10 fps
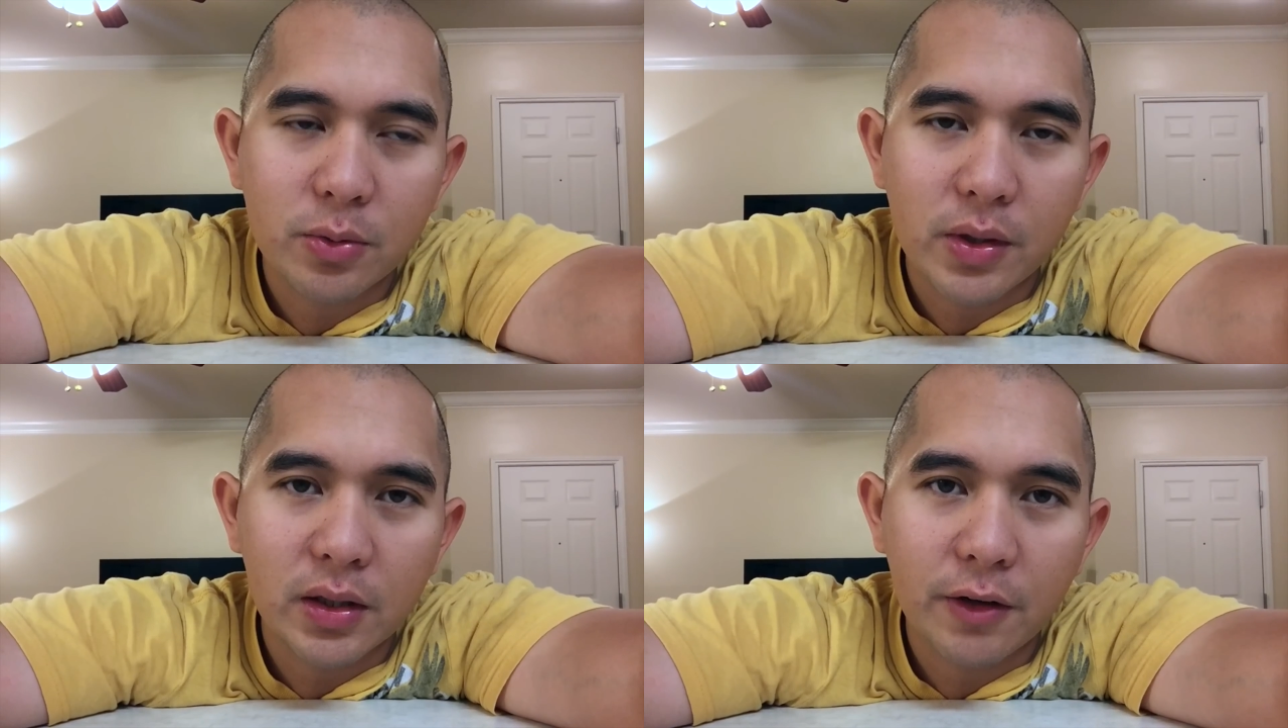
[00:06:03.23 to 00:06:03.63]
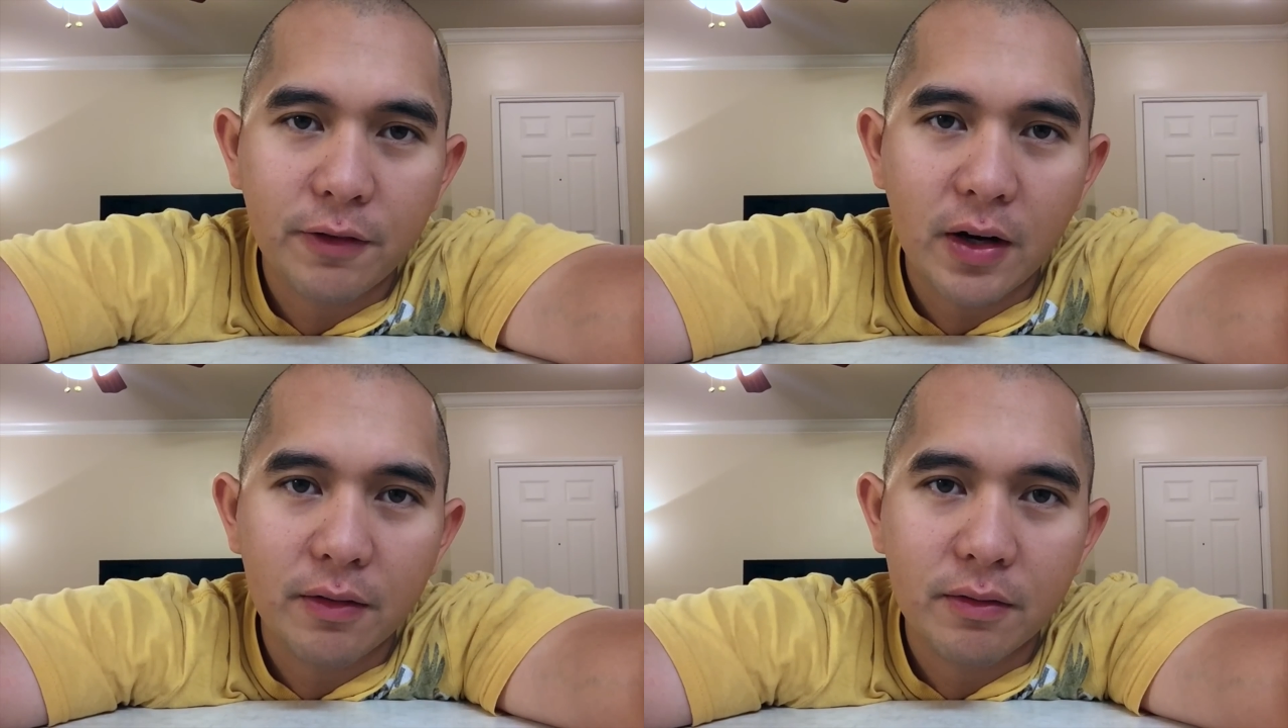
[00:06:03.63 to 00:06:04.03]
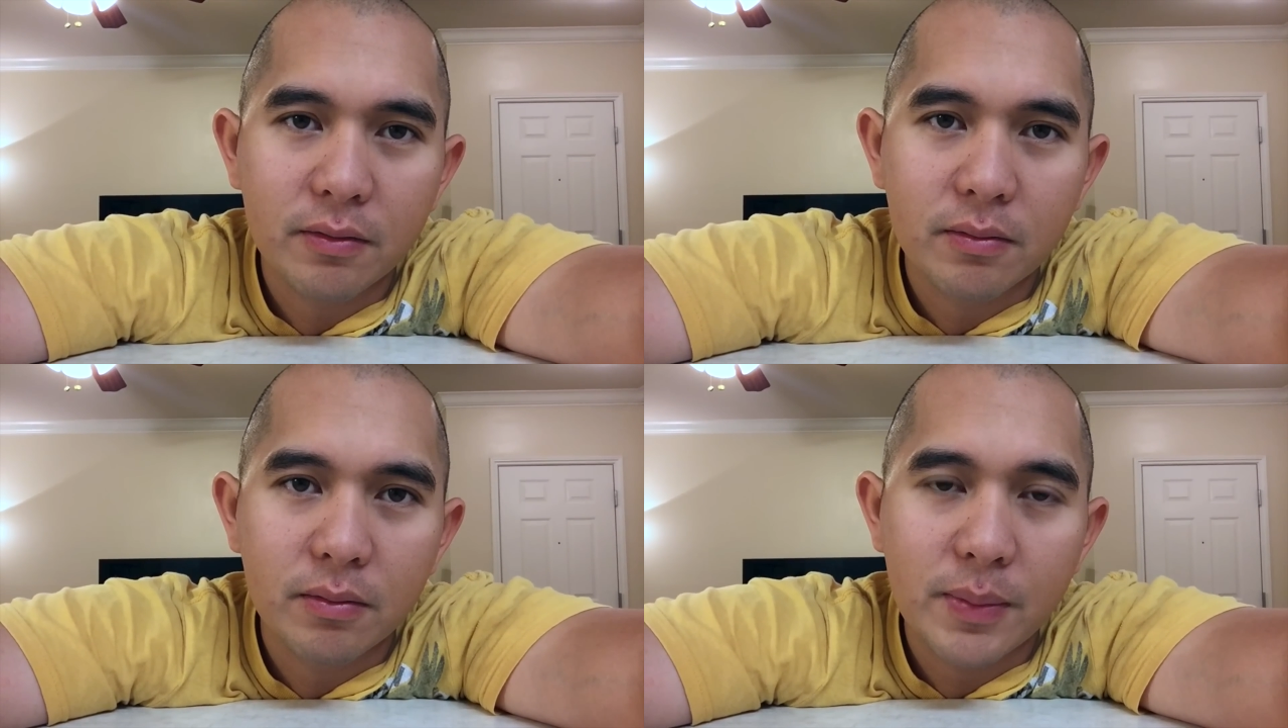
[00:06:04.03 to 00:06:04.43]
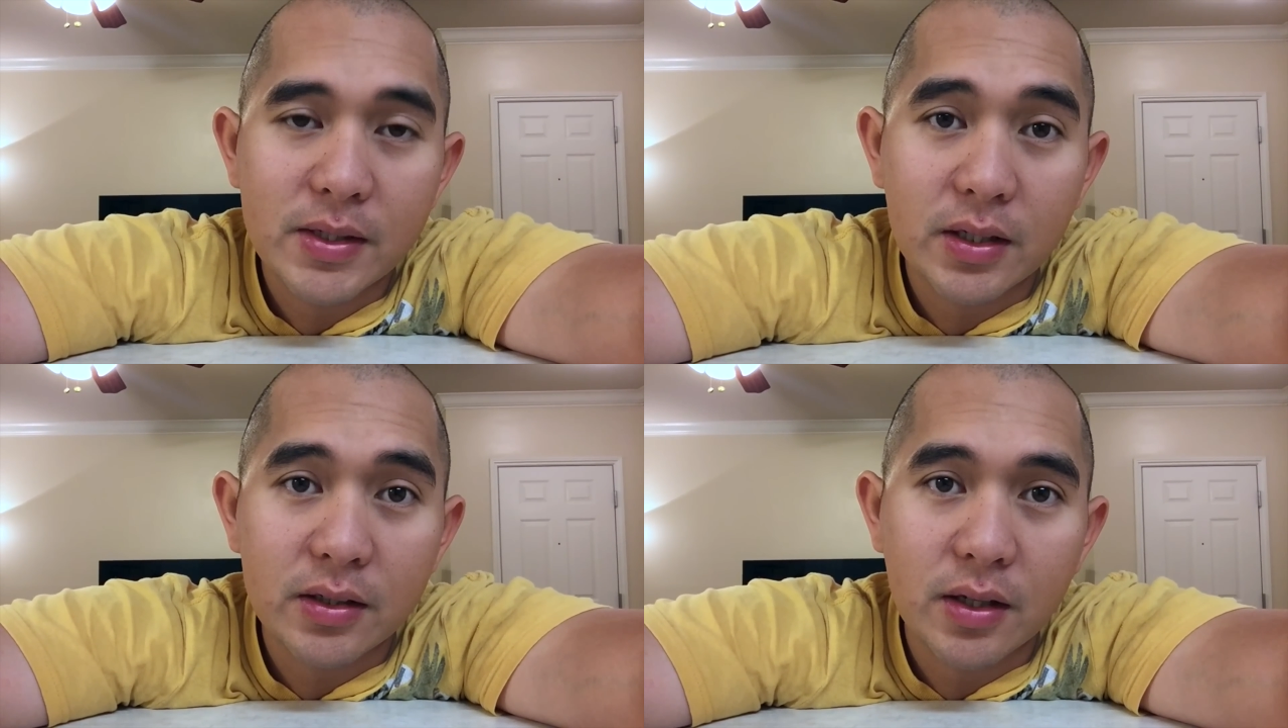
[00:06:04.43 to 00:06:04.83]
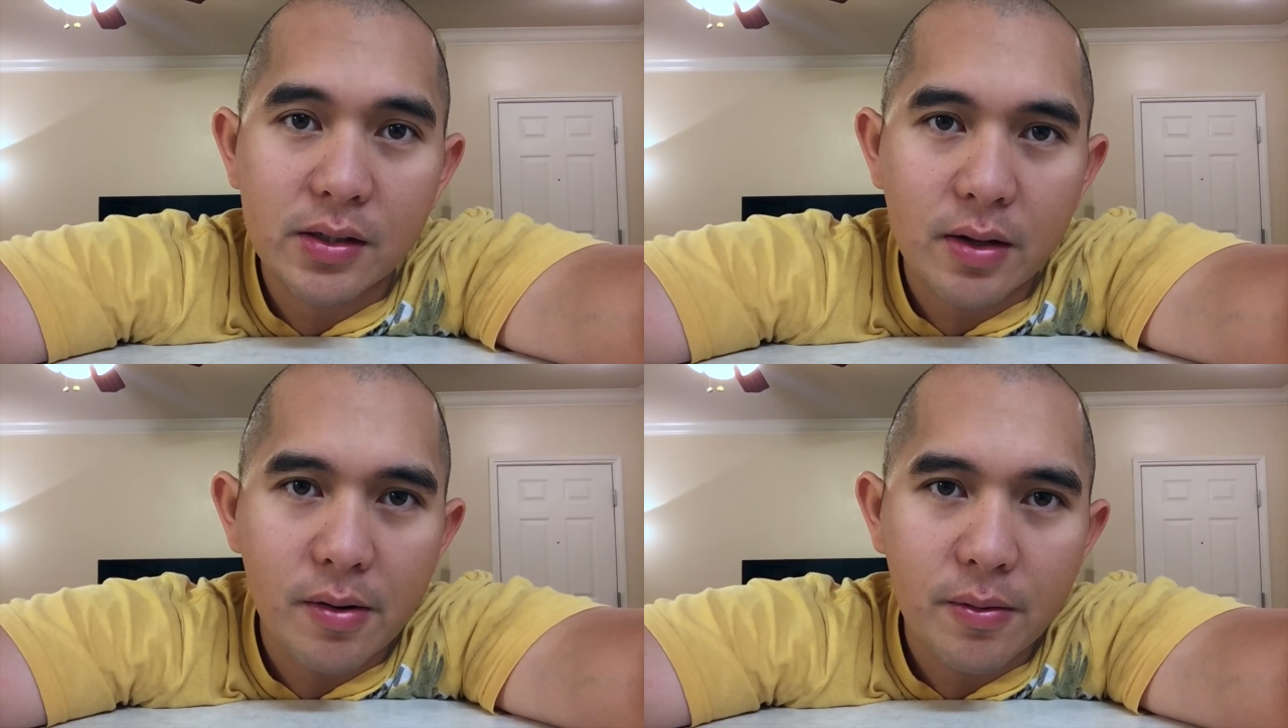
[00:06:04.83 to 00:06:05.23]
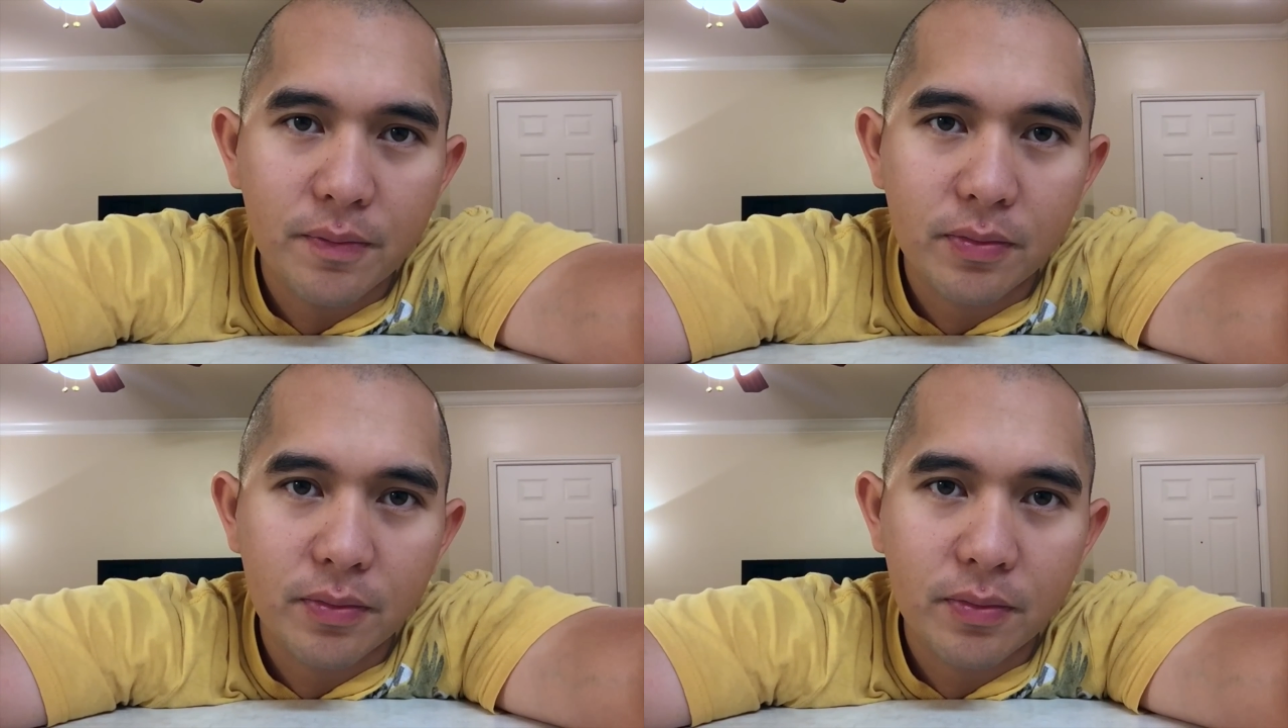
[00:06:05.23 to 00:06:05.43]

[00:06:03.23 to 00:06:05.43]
to wait like five, maybe six days now